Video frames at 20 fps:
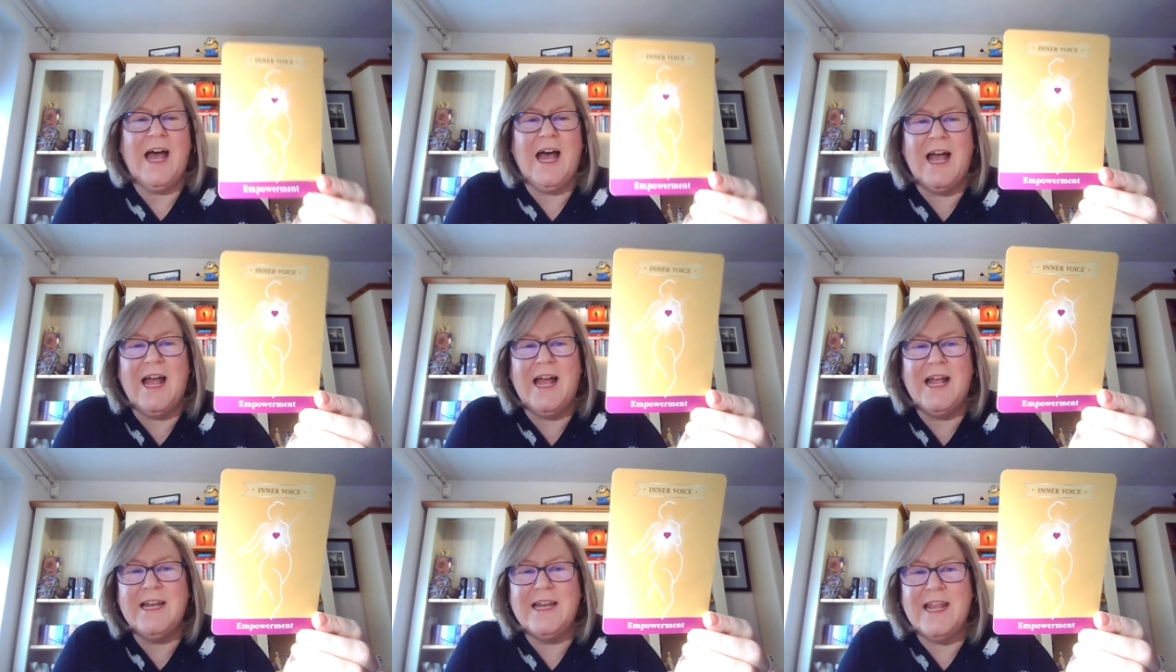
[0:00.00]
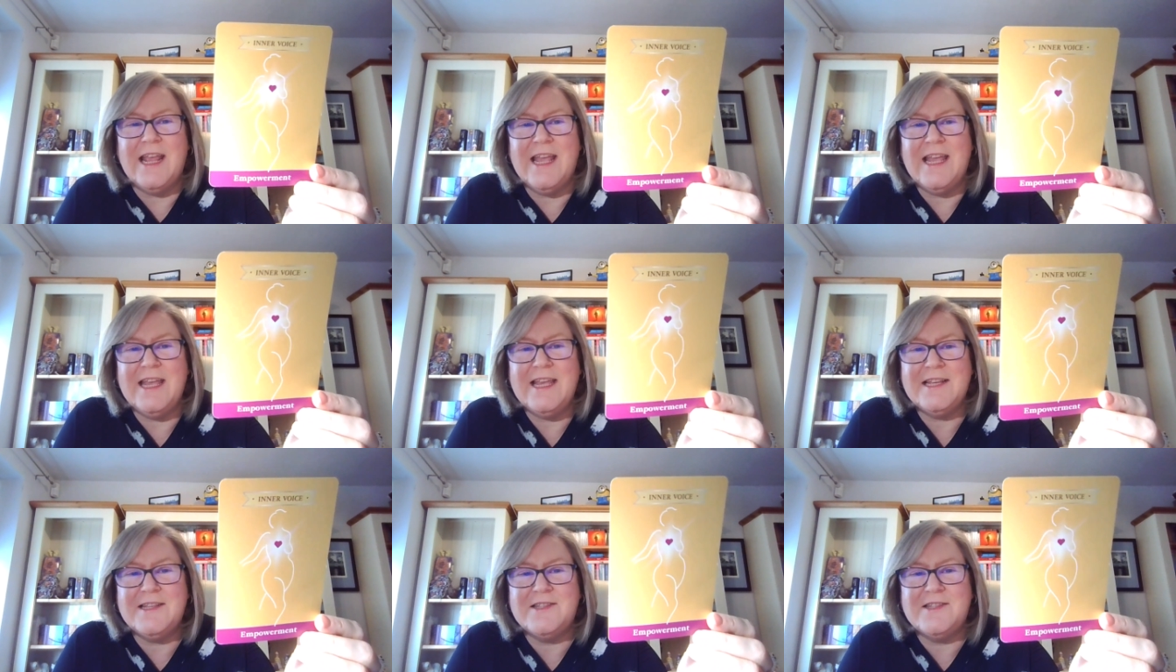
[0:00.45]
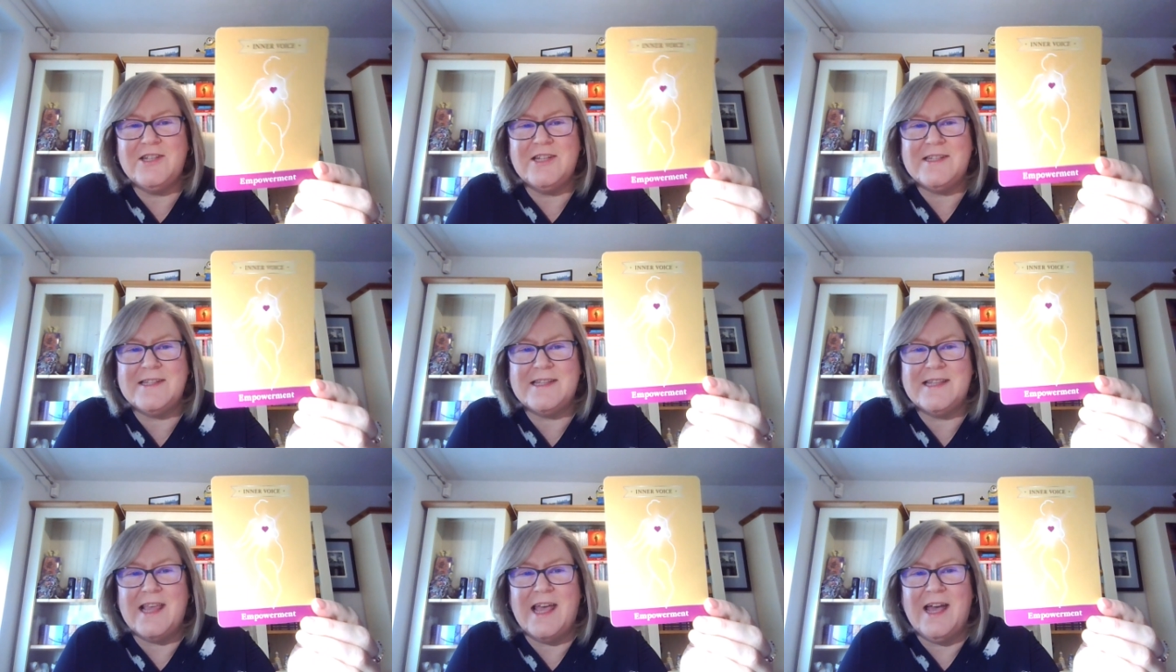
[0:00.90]
And it is
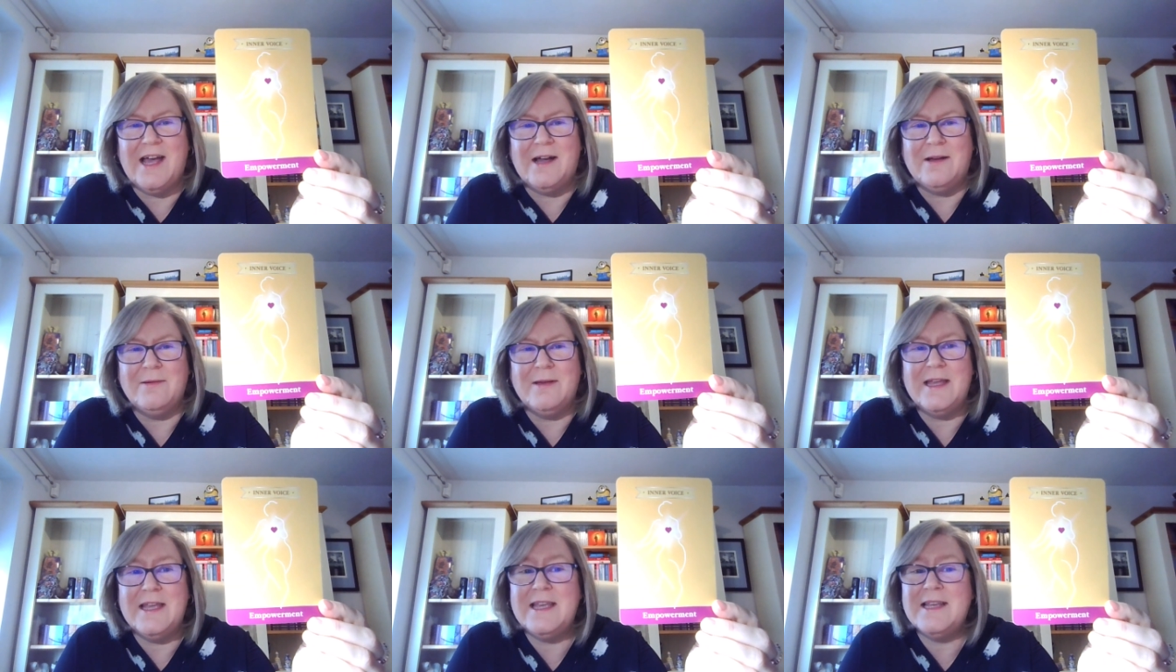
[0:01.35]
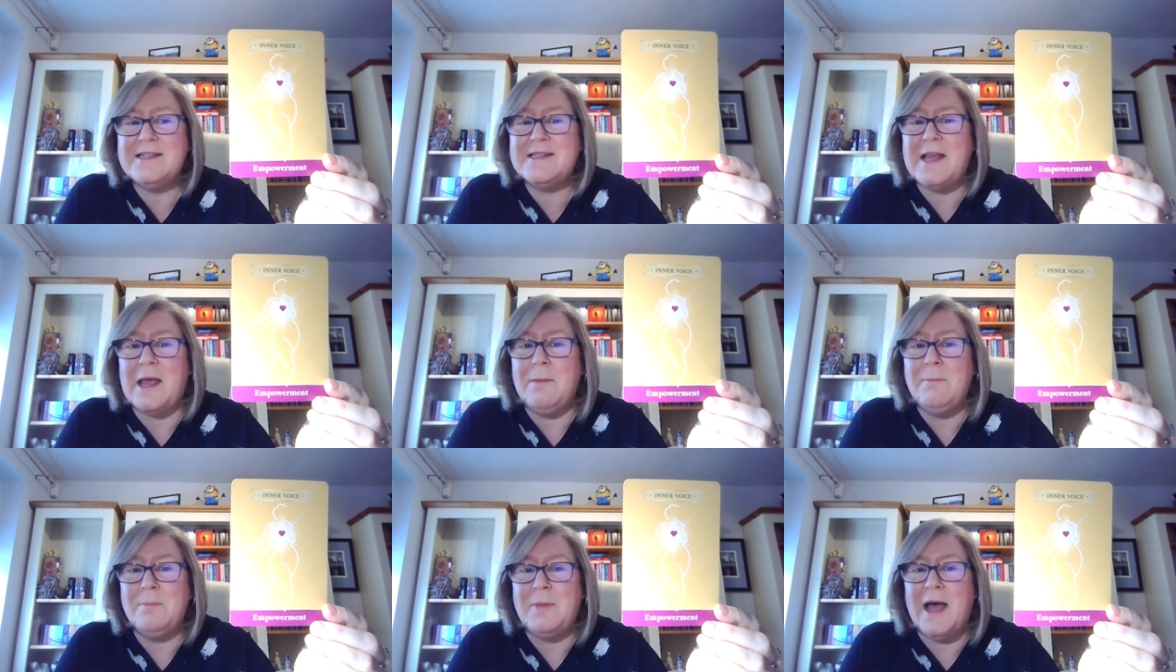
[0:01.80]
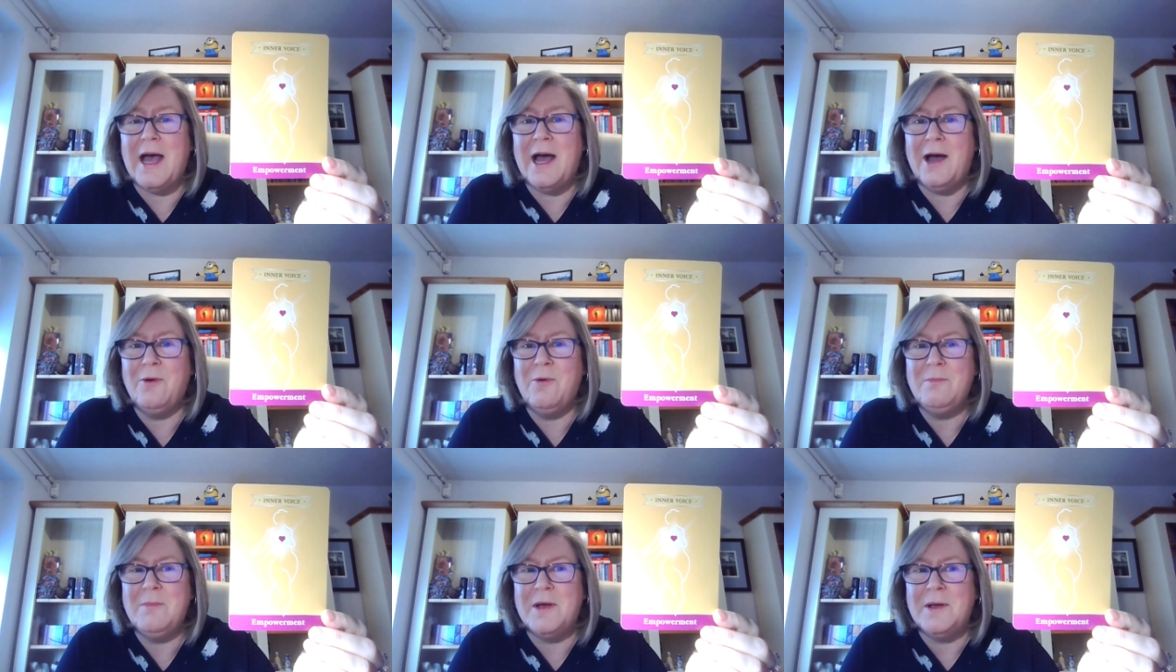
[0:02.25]
just that it is
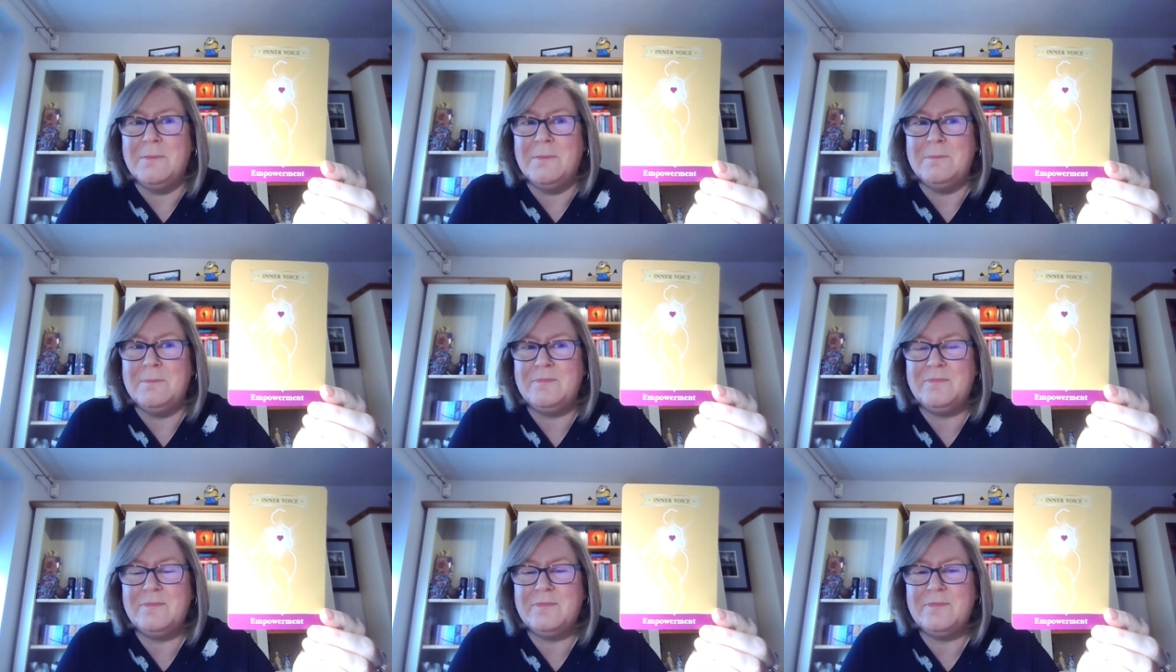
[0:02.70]
empowerment.